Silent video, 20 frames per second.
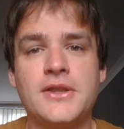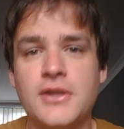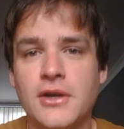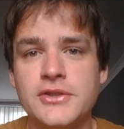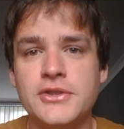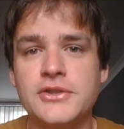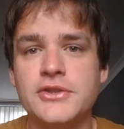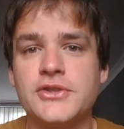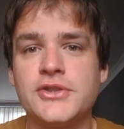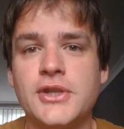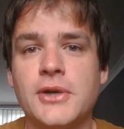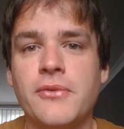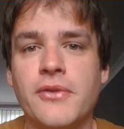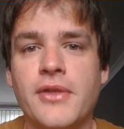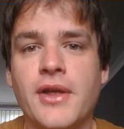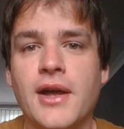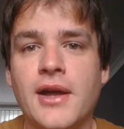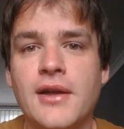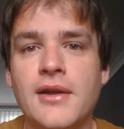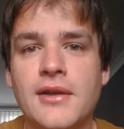doesn't sound
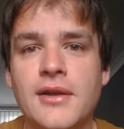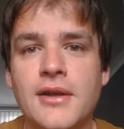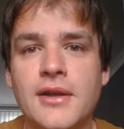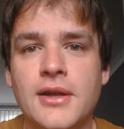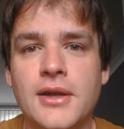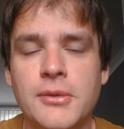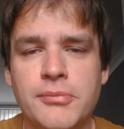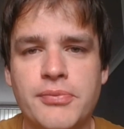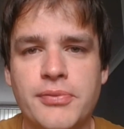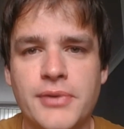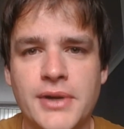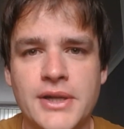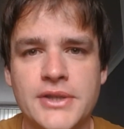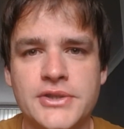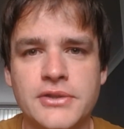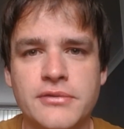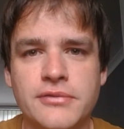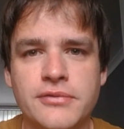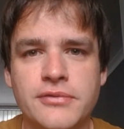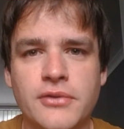that
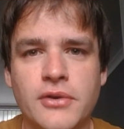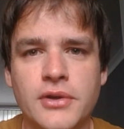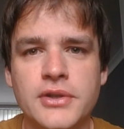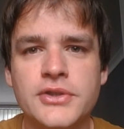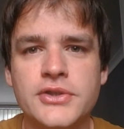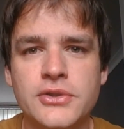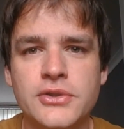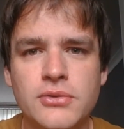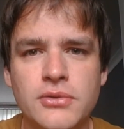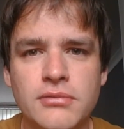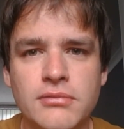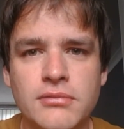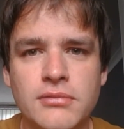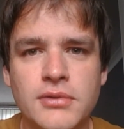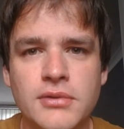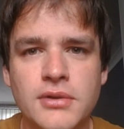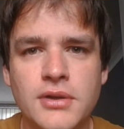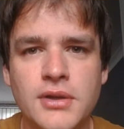impressive on its own.